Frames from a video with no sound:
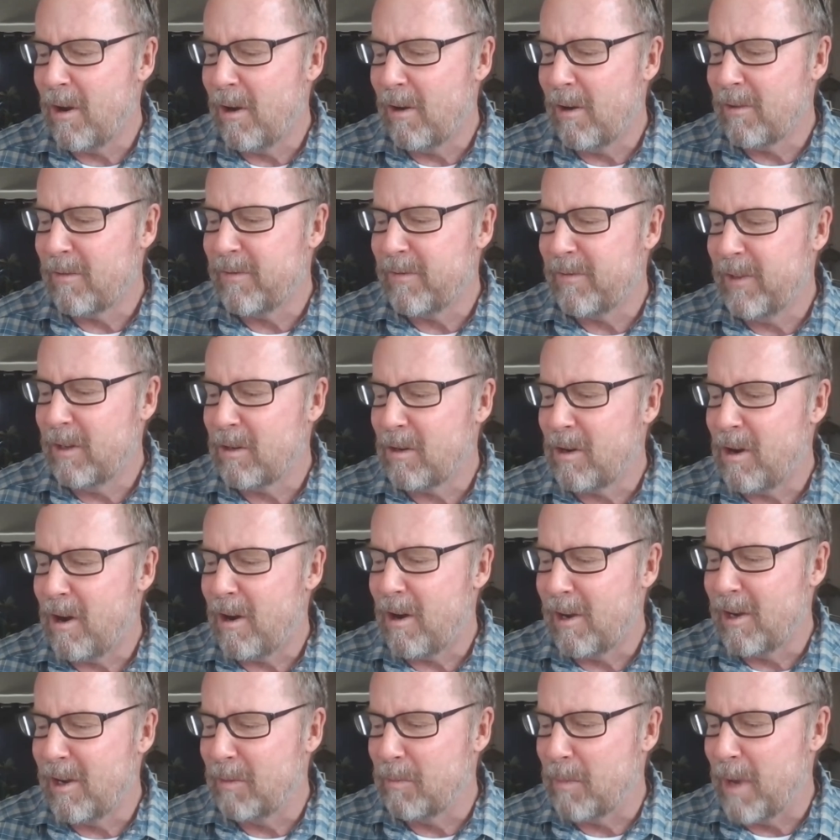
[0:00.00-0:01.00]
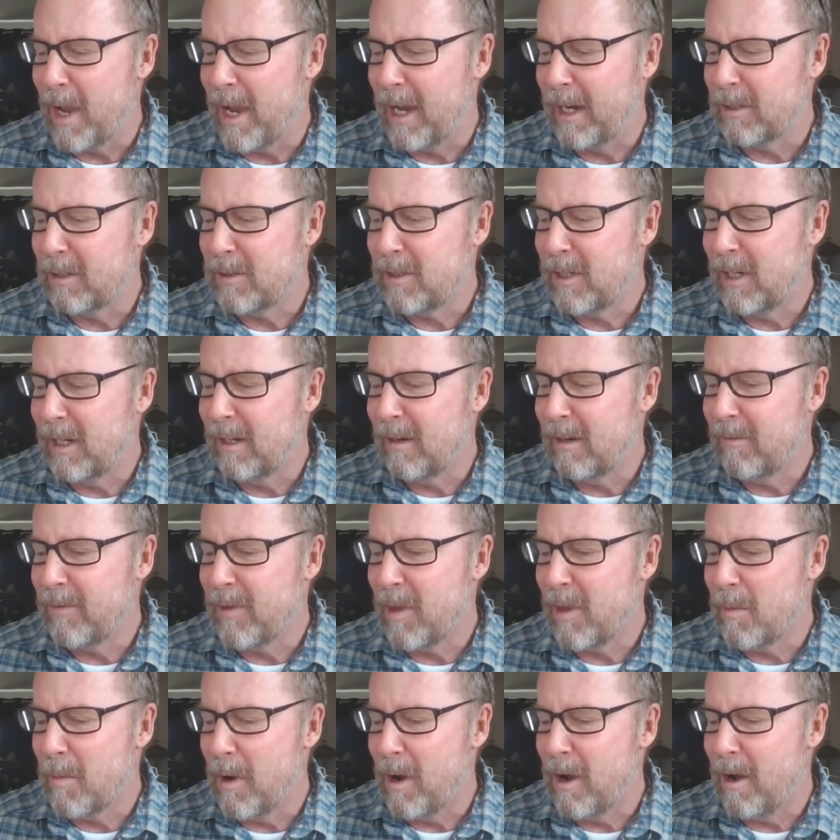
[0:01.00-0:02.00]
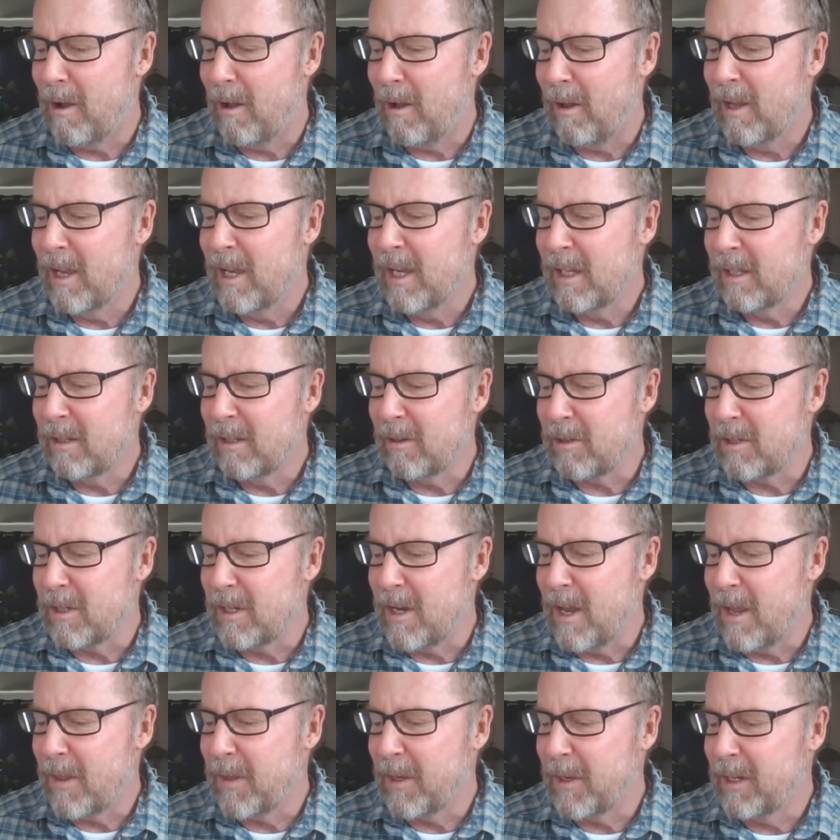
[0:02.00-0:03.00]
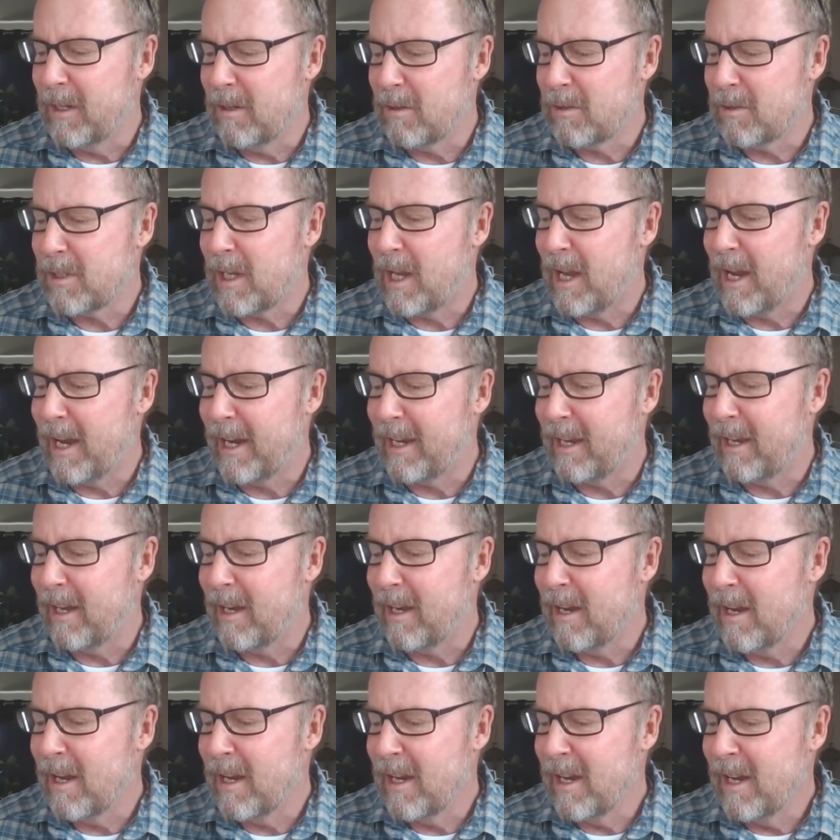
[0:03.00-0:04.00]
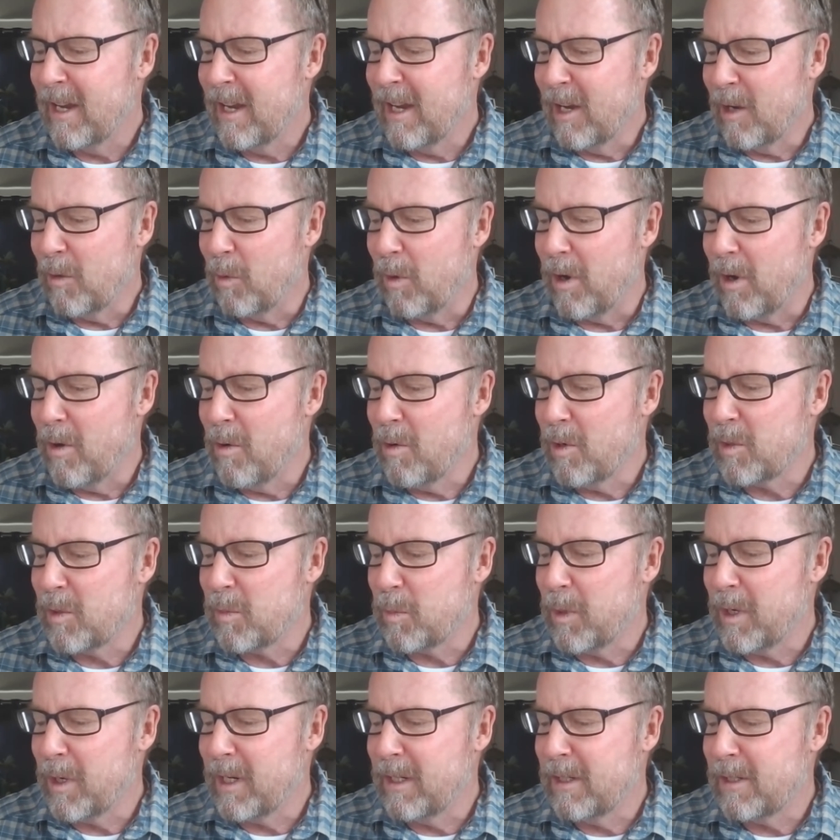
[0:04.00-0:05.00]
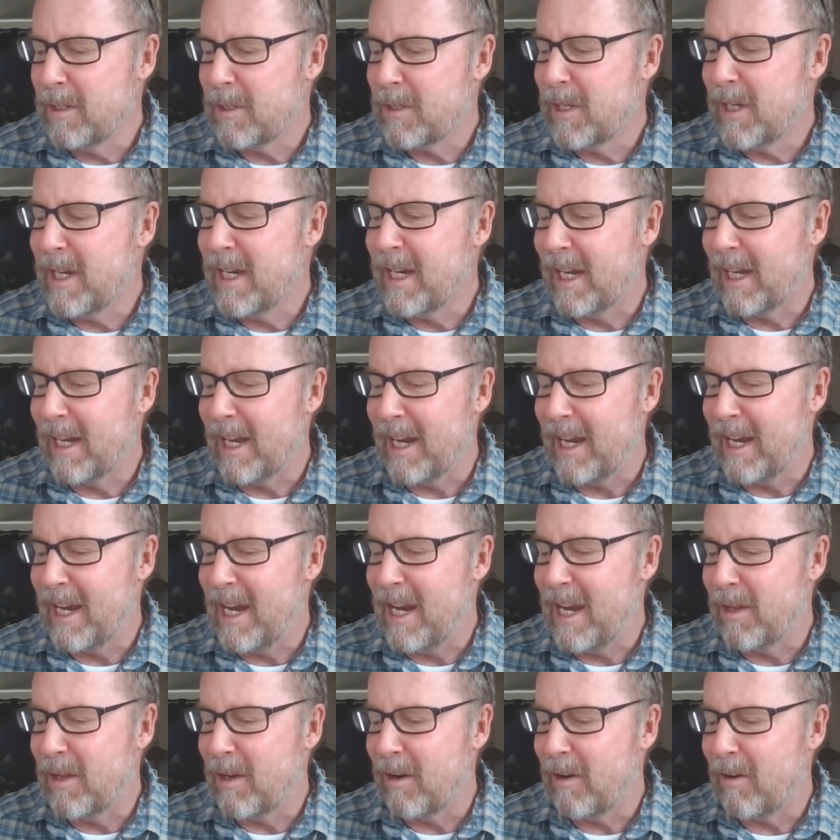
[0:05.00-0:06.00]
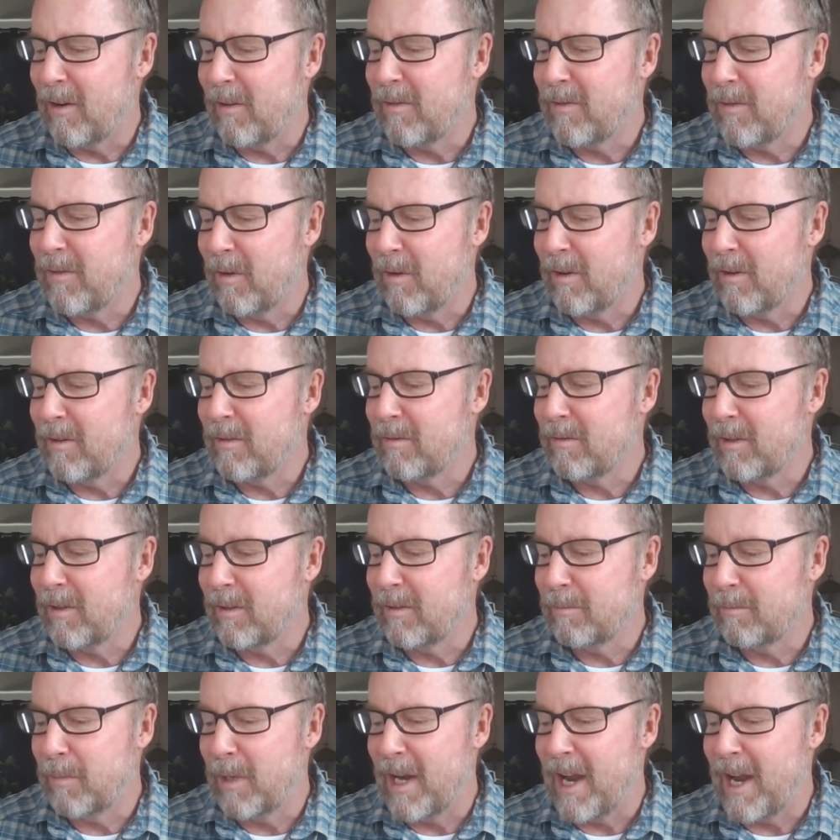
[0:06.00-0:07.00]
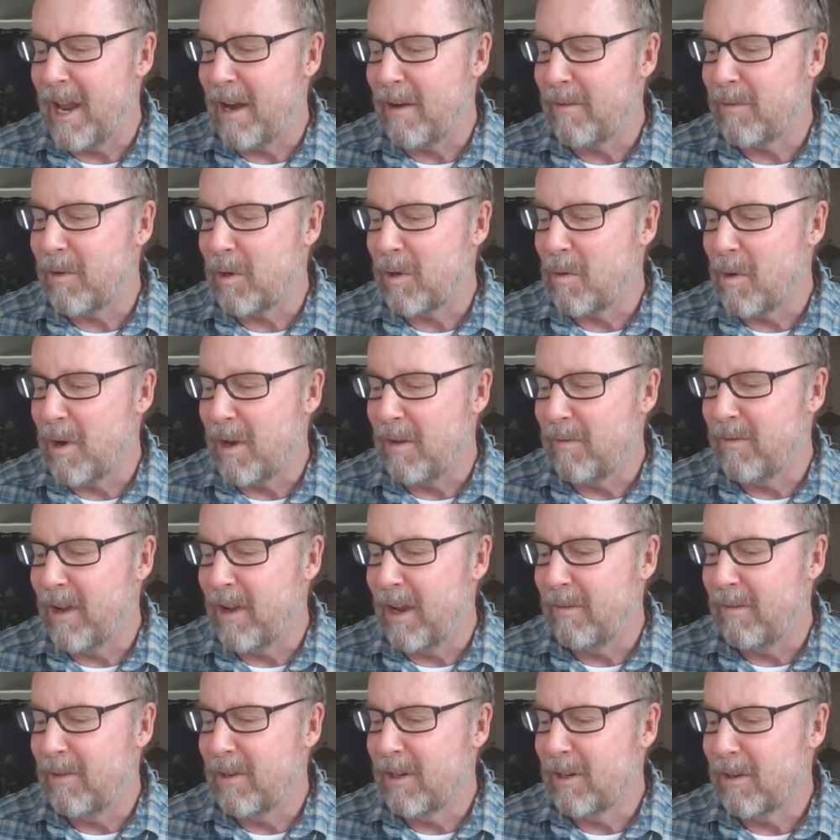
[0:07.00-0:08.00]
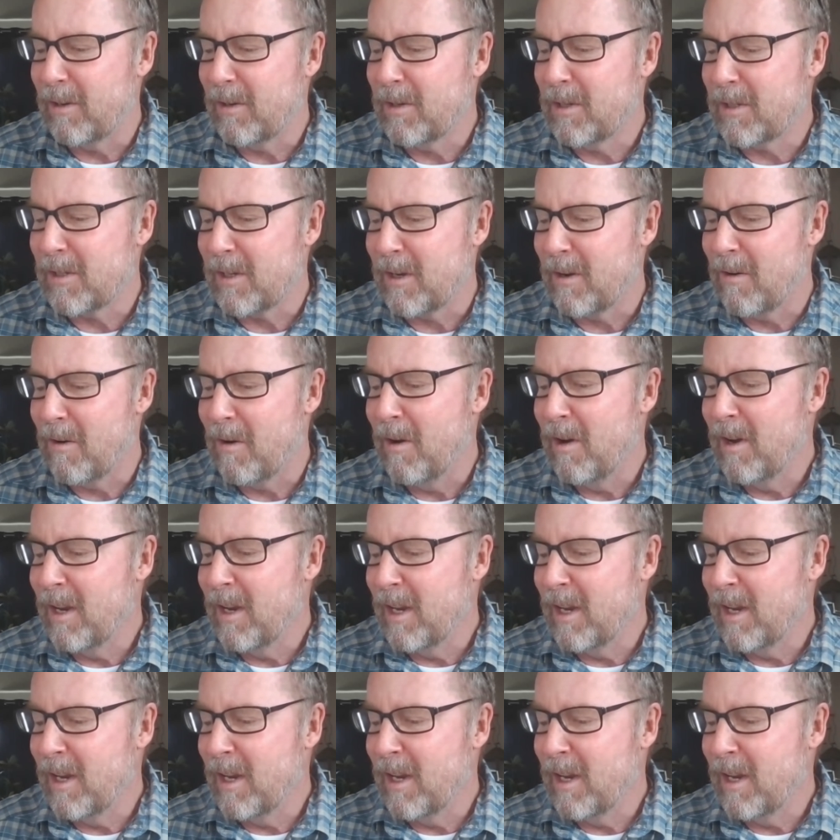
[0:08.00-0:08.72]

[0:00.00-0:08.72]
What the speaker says: heartfelt gardening magazine of them all. There's nothing else like it. We're no spring seedling either, been at it for 25 years. So